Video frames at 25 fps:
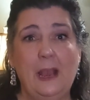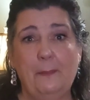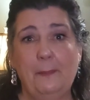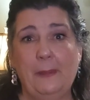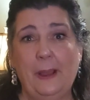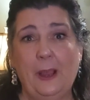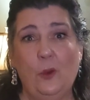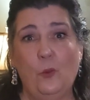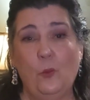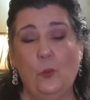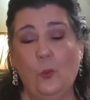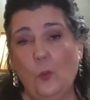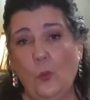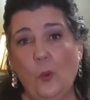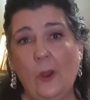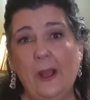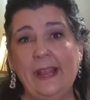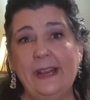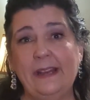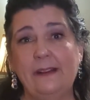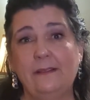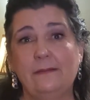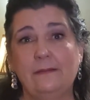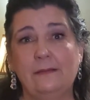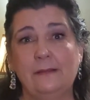about
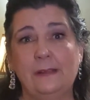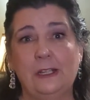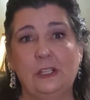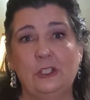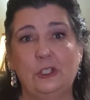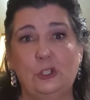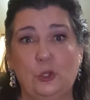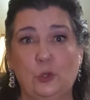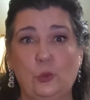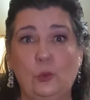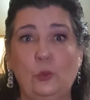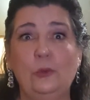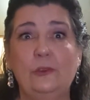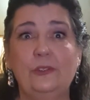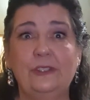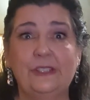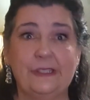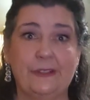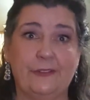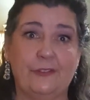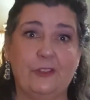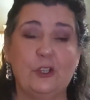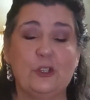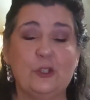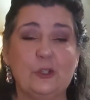what
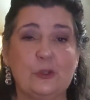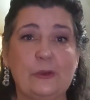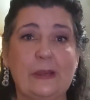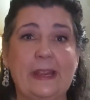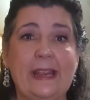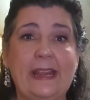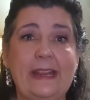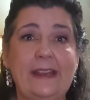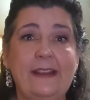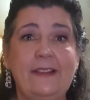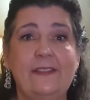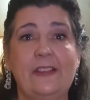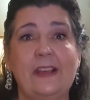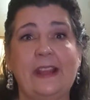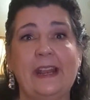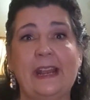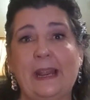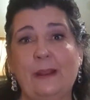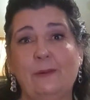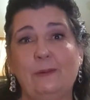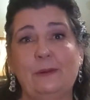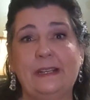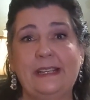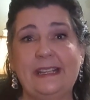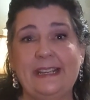tools of the trade that
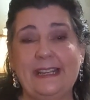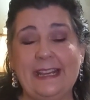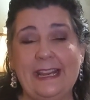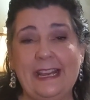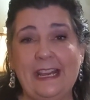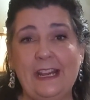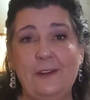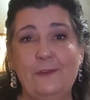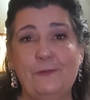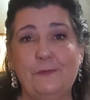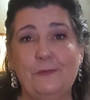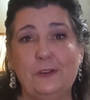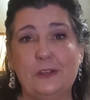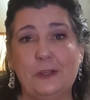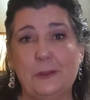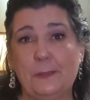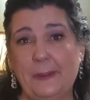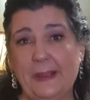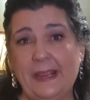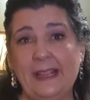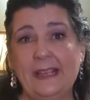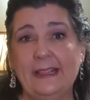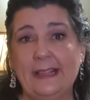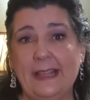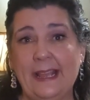I would need to
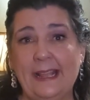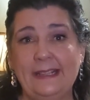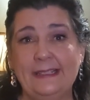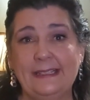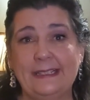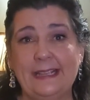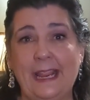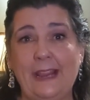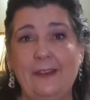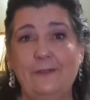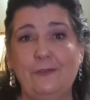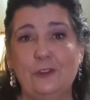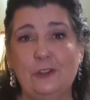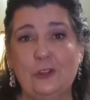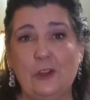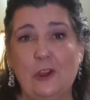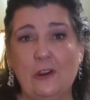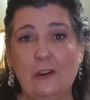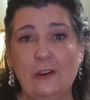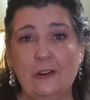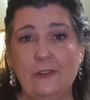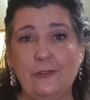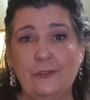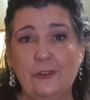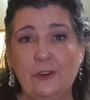be a landscape
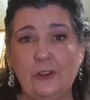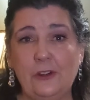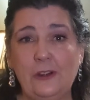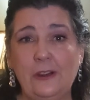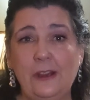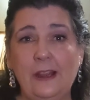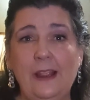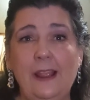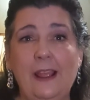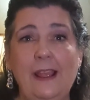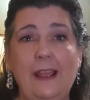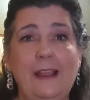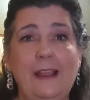photographer,